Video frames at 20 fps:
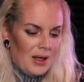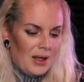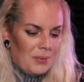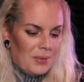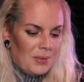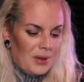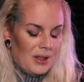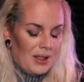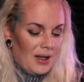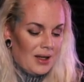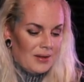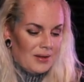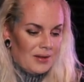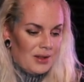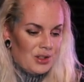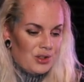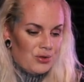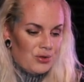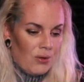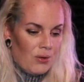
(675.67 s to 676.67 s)
But yeah,
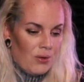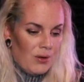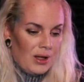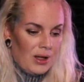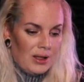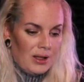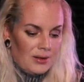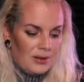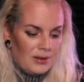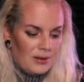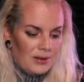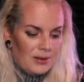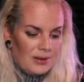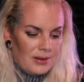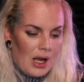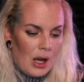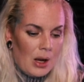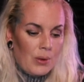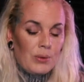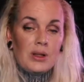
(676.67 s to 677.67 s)
the drawing,
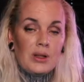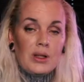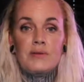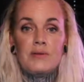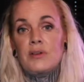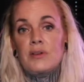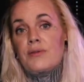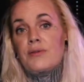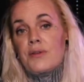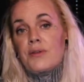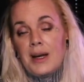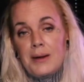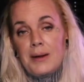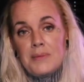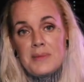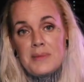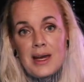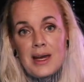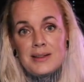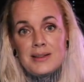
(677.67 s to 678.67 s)
I would love to
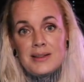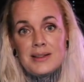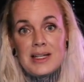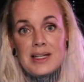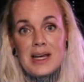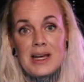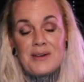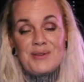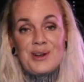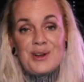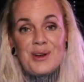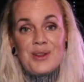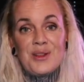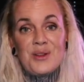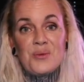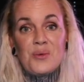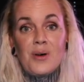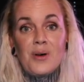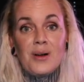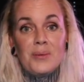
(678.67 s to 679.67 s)
frame that and have it on
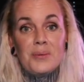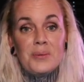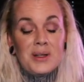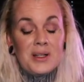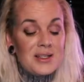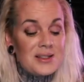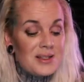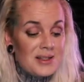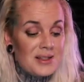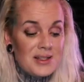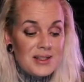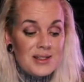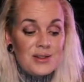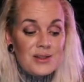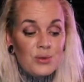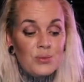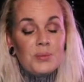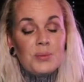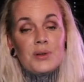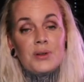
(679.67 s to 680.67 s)
the wall because it's
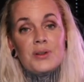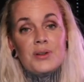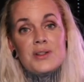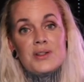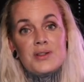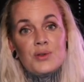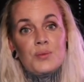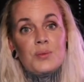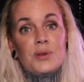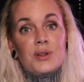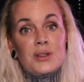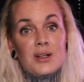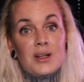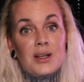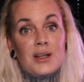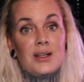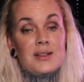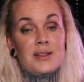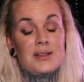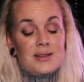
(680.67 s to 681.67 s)
super, super
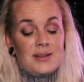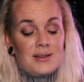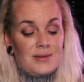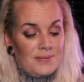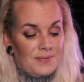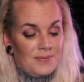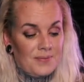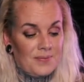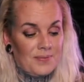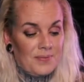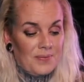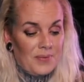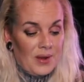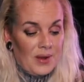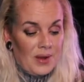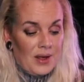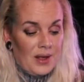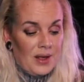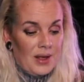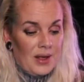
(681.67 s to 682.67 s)
nice.
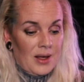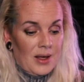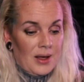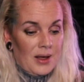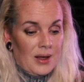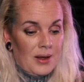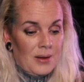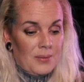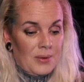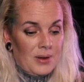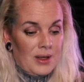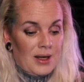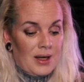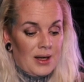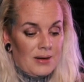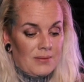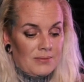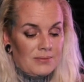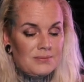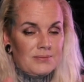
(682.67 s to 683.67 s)
But
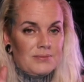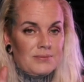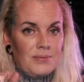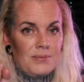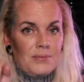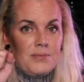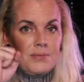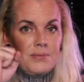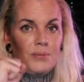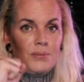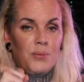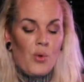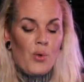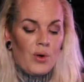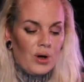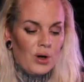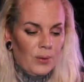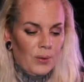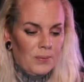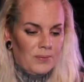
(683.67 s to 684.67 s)
yeah,
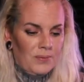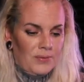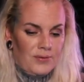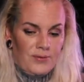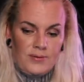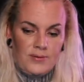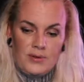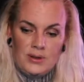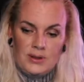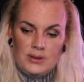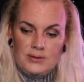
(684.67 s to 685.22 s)
more oomph.